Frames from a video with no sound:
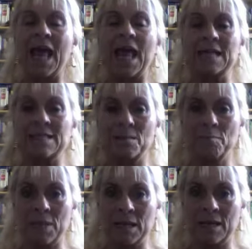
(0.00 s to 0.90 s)
as the
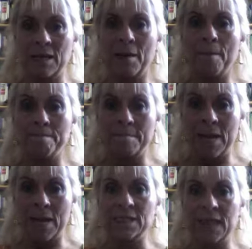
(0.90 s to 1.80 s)
media
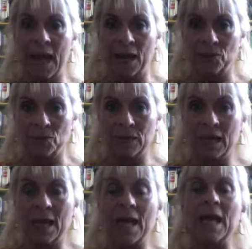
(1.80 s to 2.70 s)
makes out,
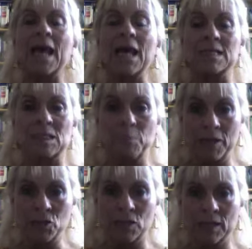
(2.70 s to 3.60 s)

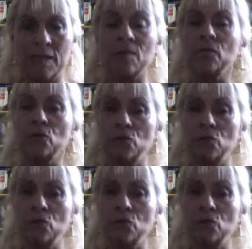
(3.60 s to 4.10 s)
especially if you